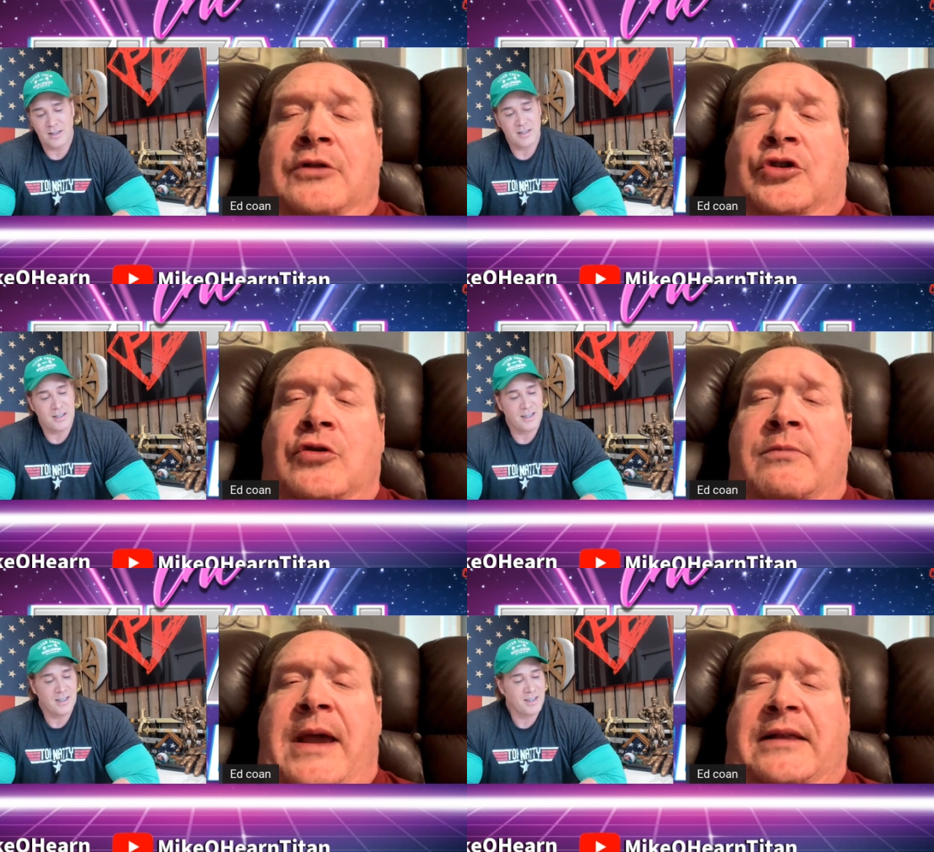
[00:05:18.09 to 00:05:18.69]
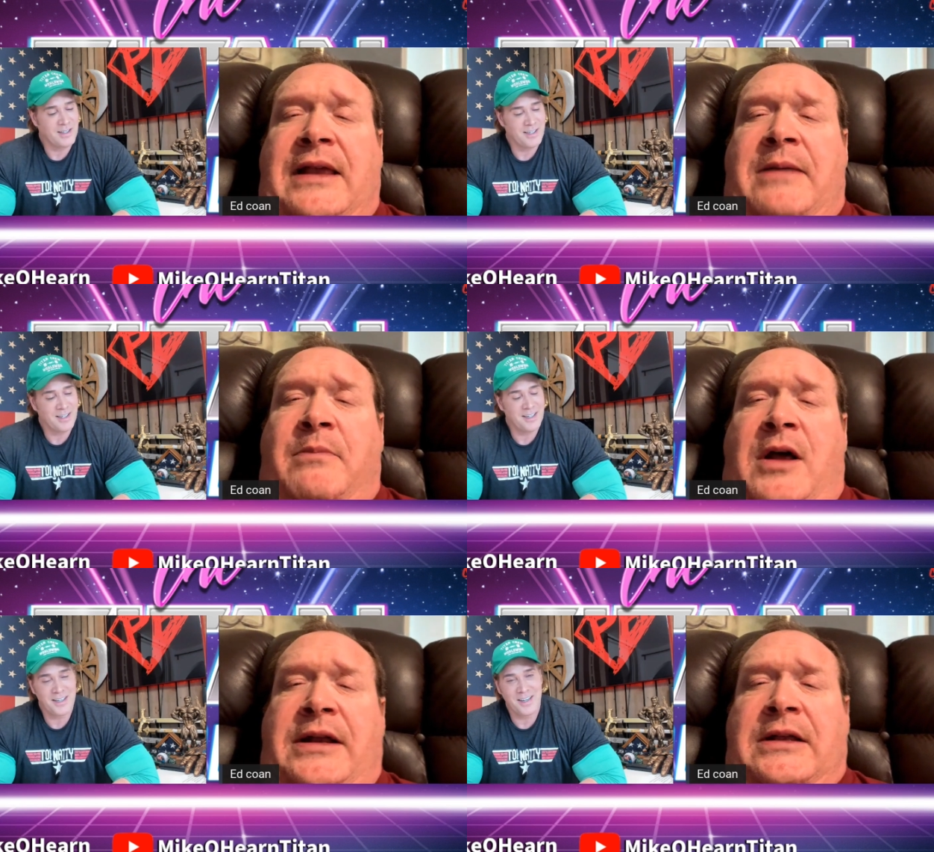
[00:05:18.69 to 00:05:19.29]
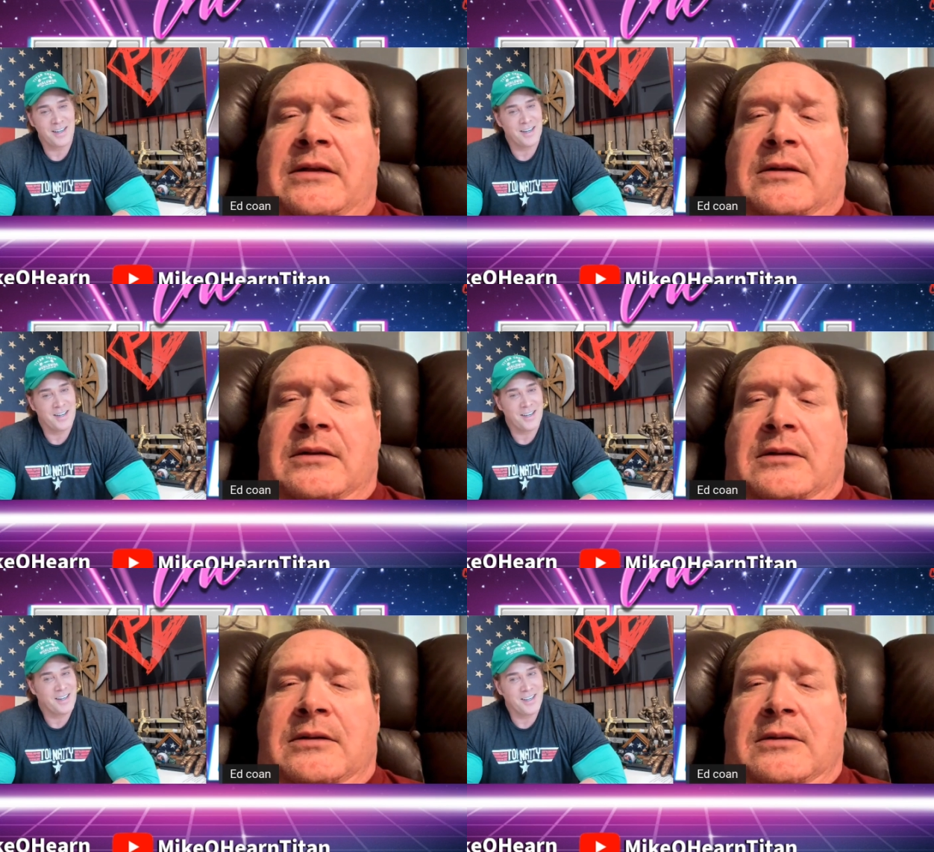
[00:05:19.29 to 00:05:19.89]
Speaker 1: to make that money.
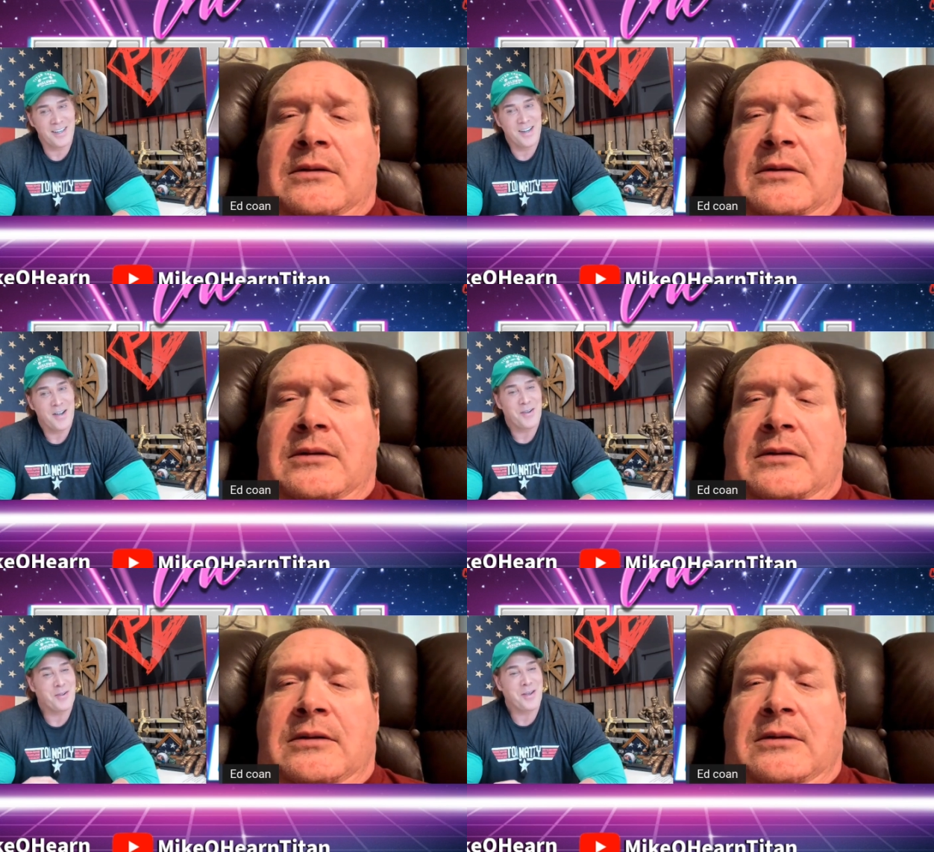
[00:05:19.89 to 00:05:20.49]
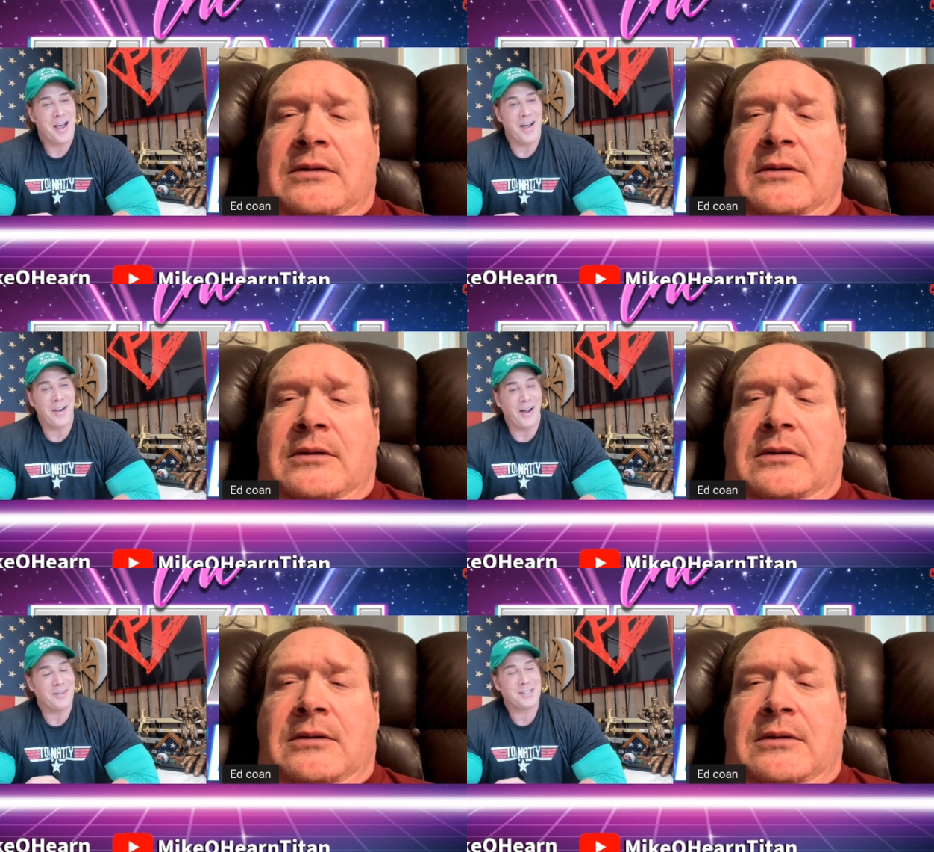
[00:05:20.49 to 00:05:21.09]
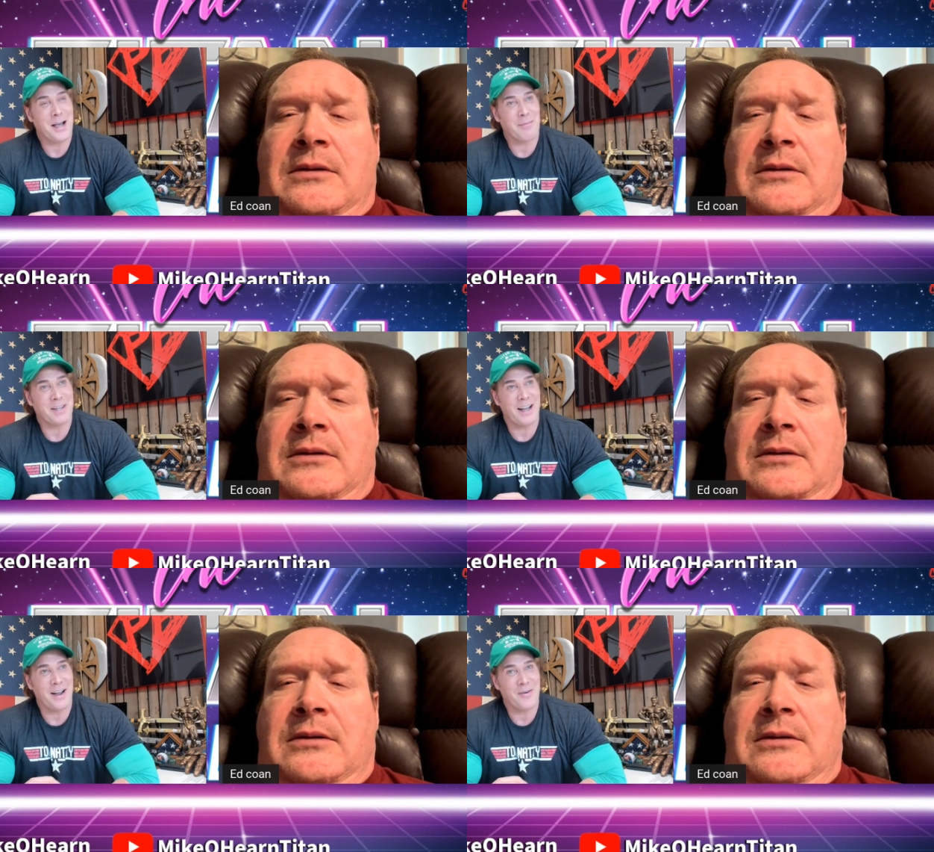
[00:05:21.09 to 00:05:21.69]
Speaker 2: Uh, on top of
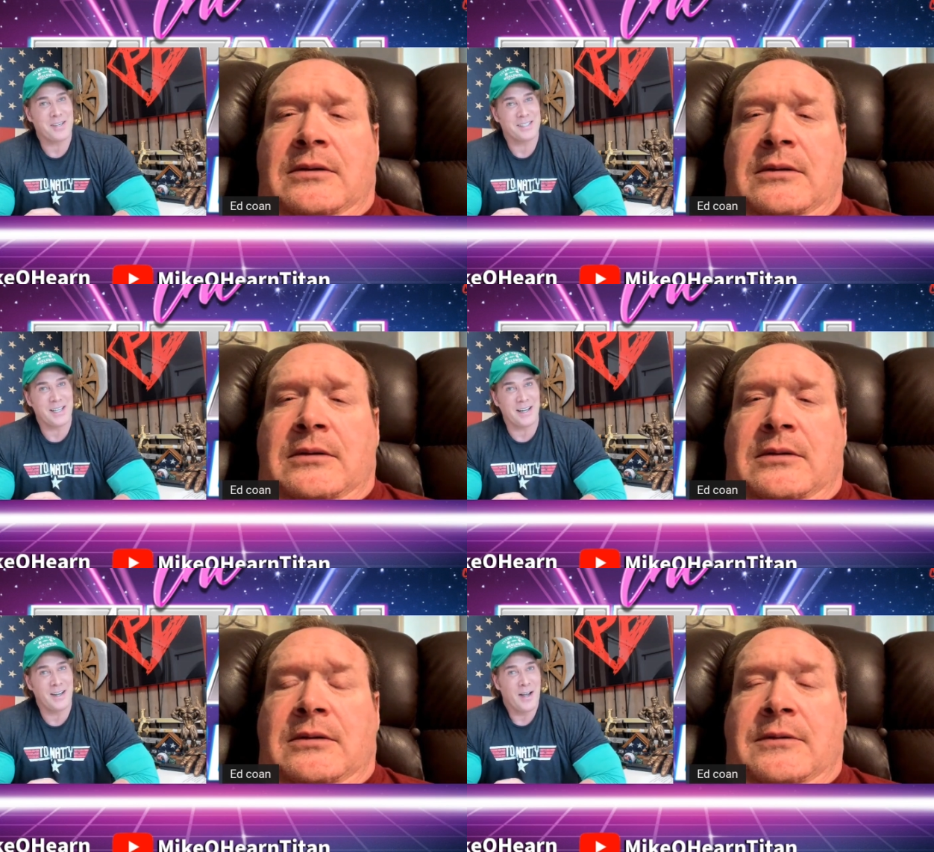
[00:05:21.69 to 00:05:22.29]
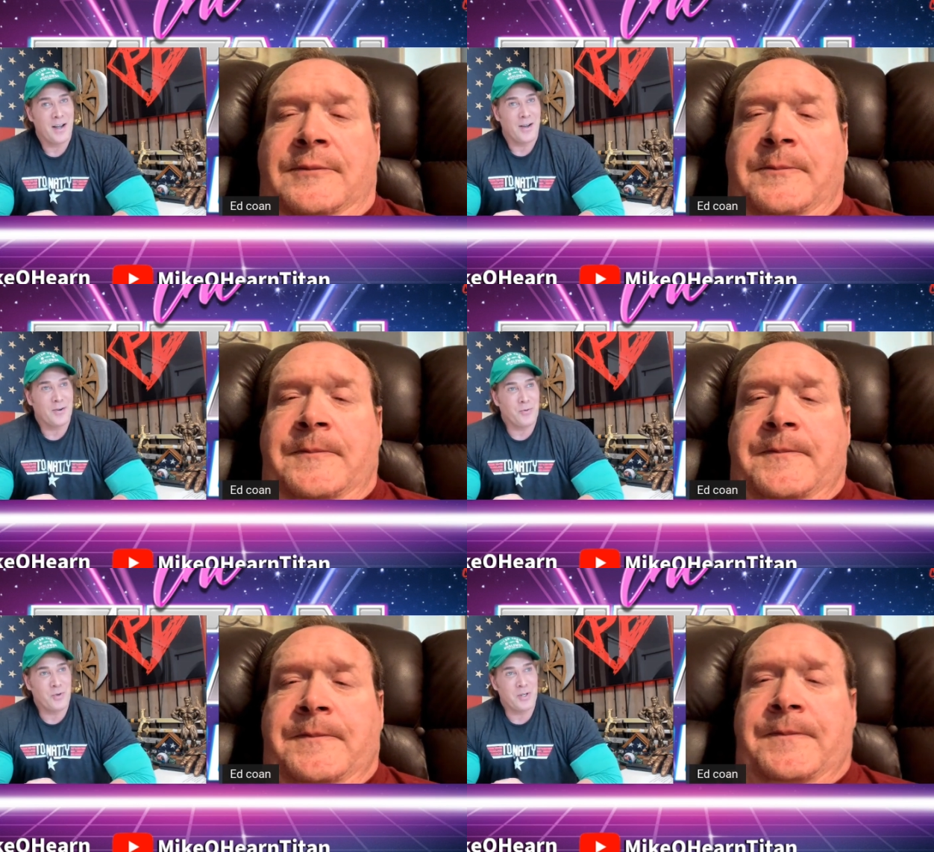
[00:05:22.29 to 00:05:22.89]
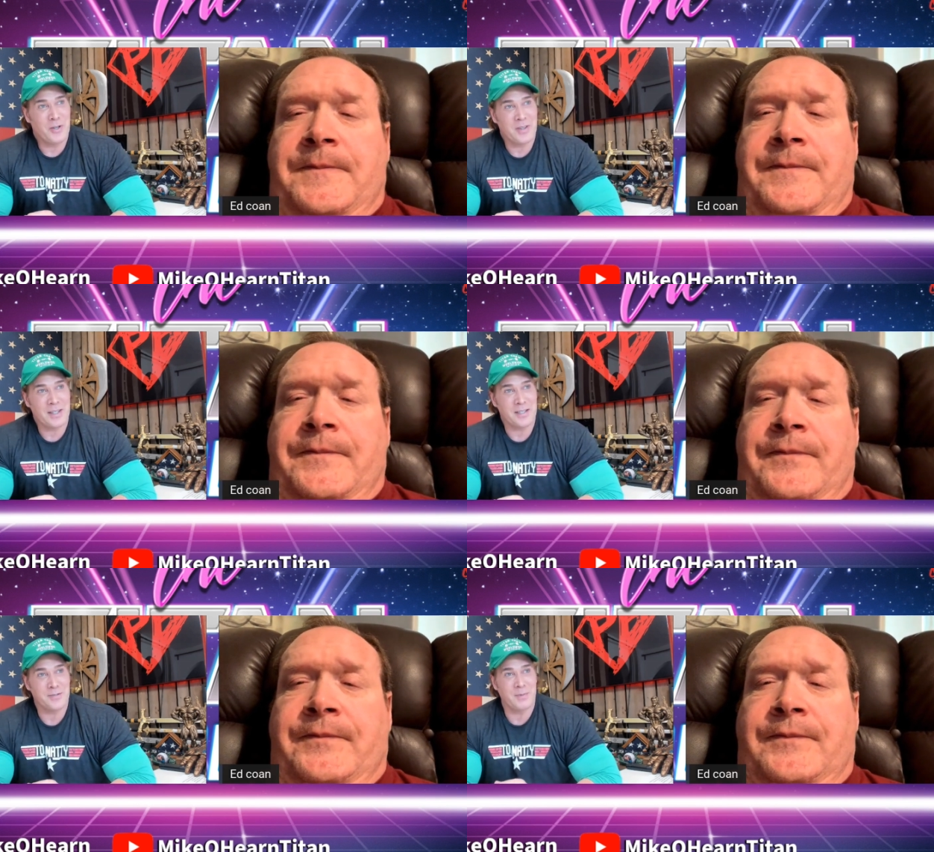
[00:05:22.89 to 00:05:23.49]
that, I always say, do you
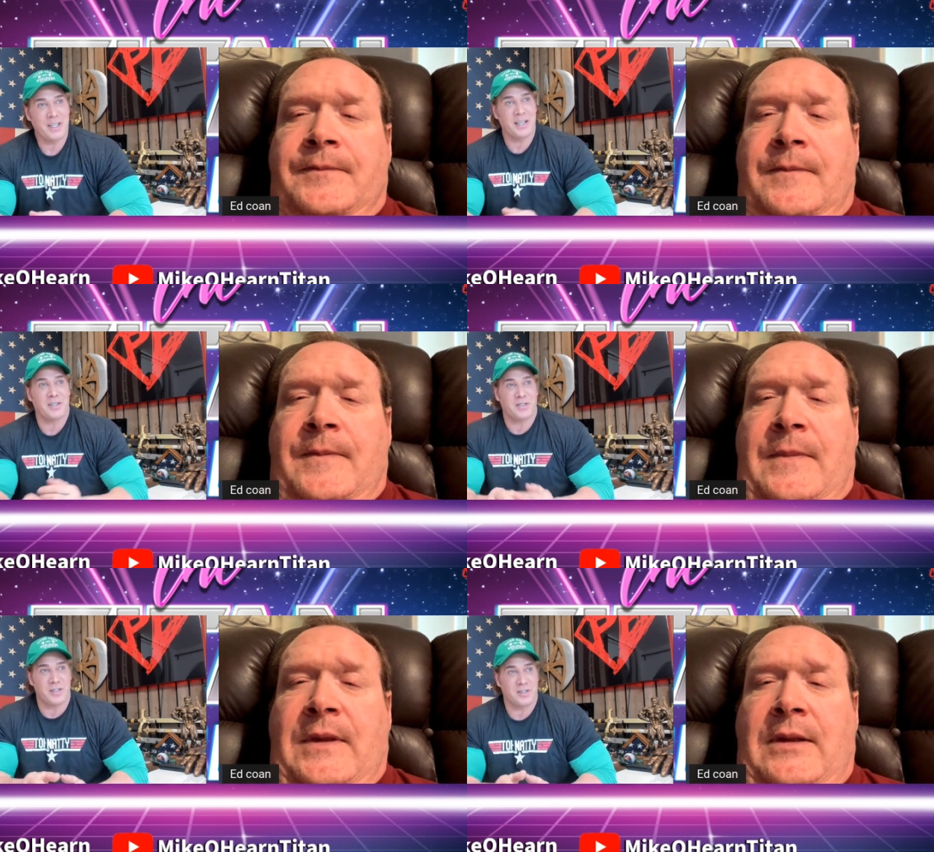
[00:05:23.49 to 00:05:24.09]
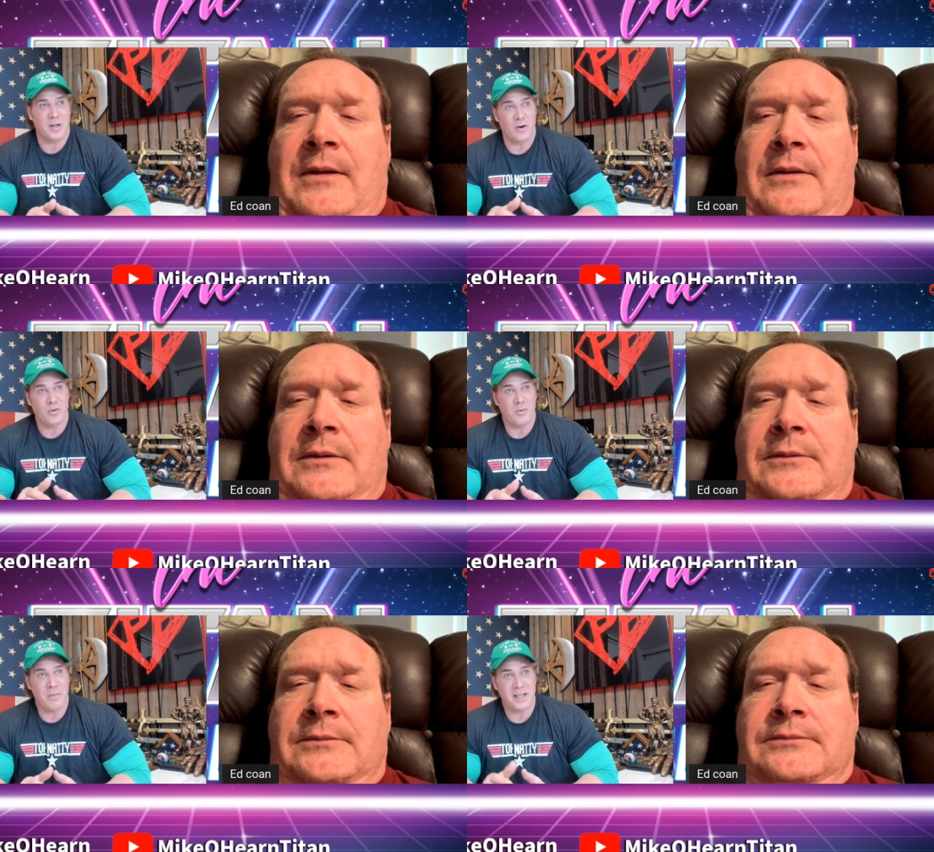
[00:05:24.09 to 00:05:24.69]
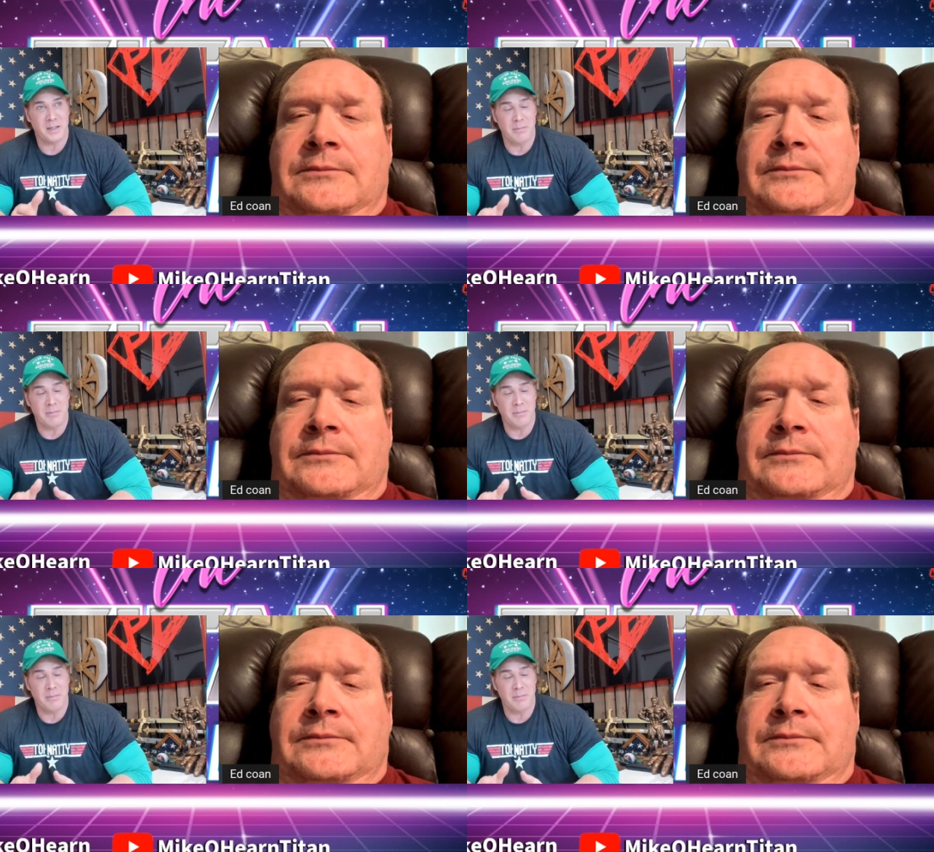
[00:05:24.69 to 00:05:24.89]
think these millionaires just go make the